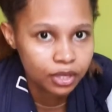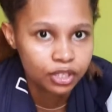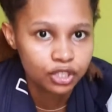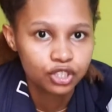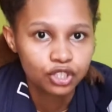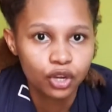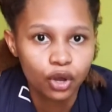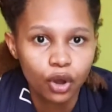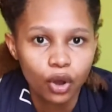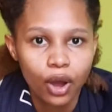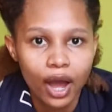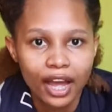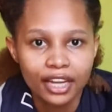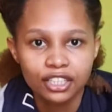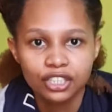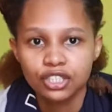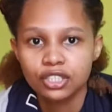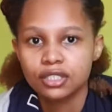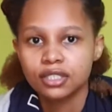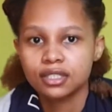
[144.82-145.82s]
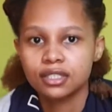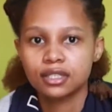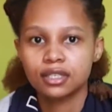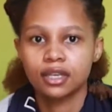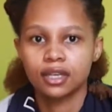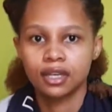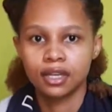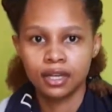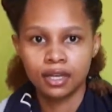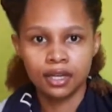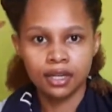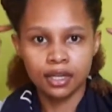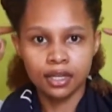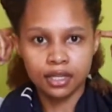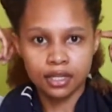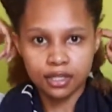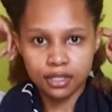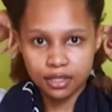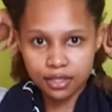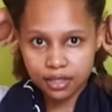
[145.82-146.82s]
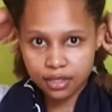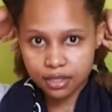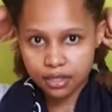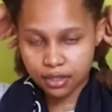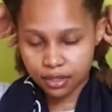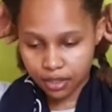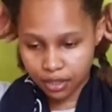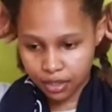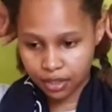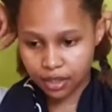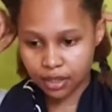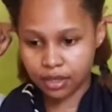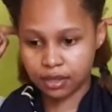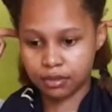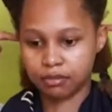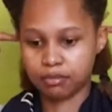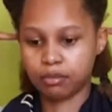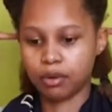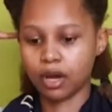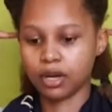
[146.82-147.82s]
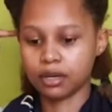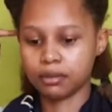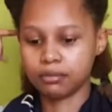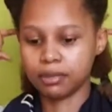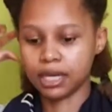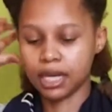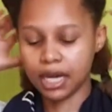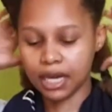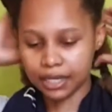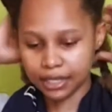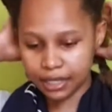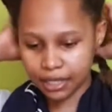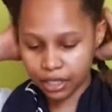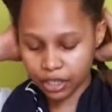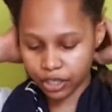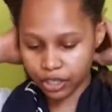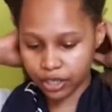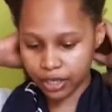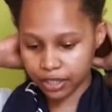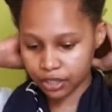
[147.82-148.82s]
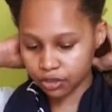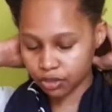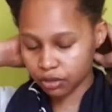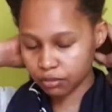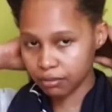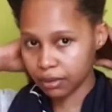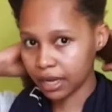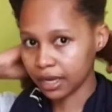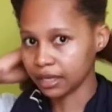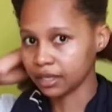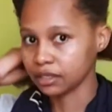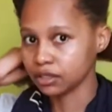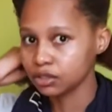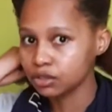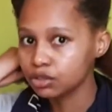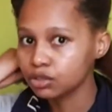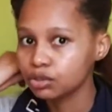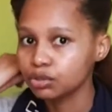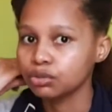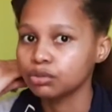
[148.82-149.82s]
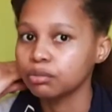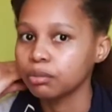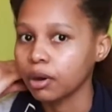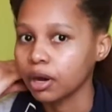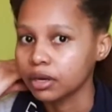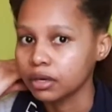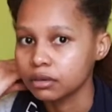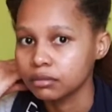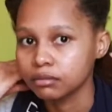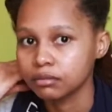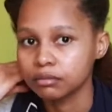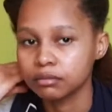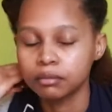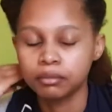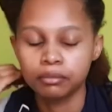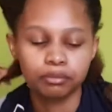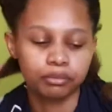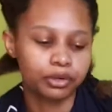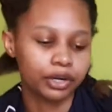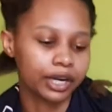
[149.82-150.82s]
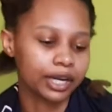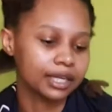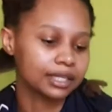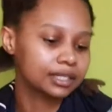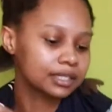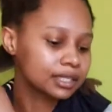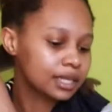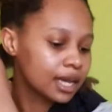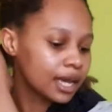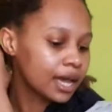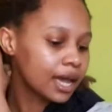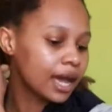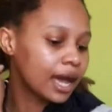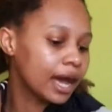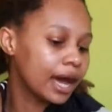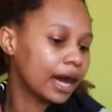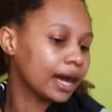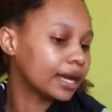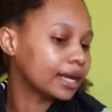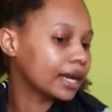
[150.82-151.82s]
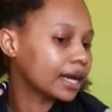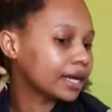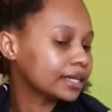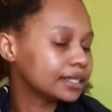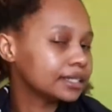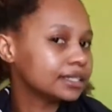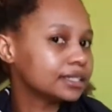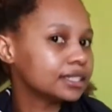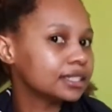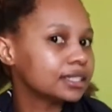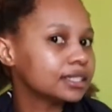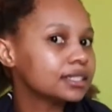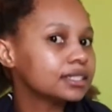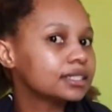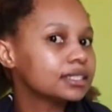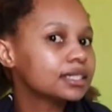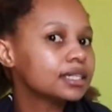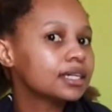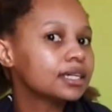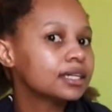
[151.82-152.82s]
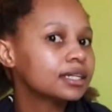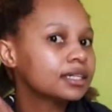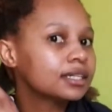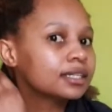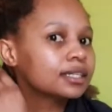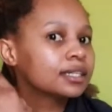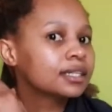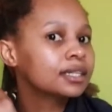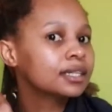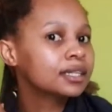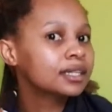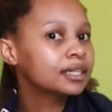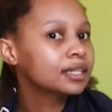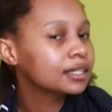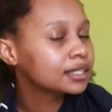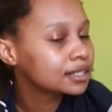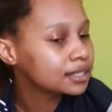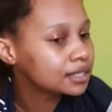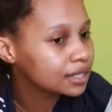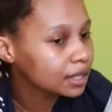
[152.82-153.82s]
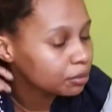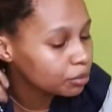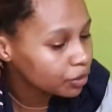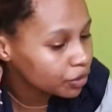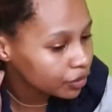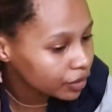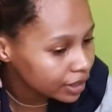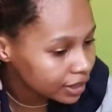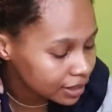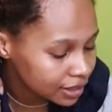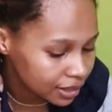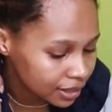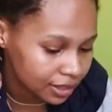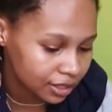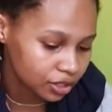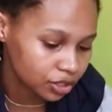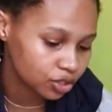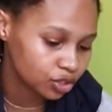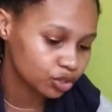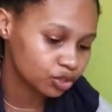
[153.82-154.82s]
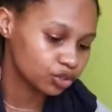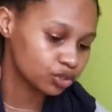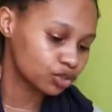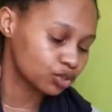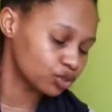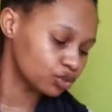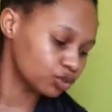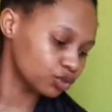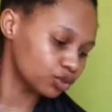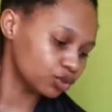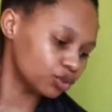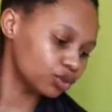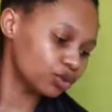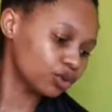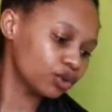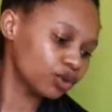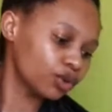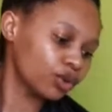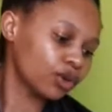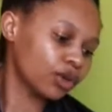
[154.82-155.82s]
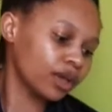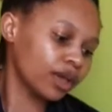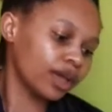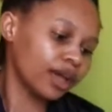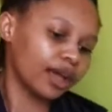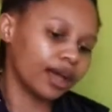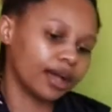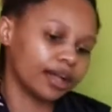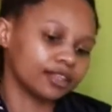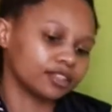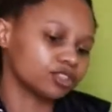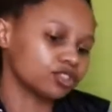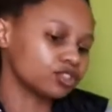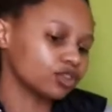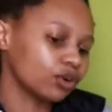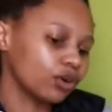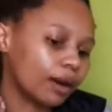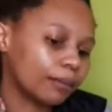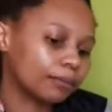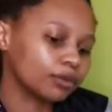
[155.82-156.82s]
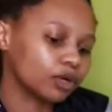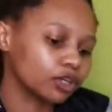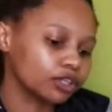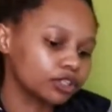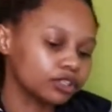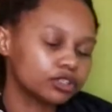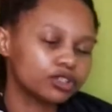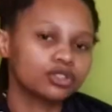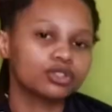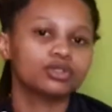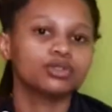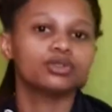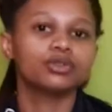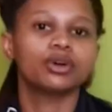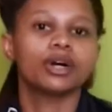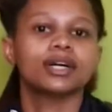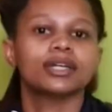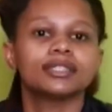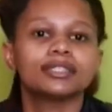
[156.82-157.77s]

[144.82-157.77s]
So I just did a bottom line here. I took my 2 bottom braids and I just separated into 2, and so I'm going to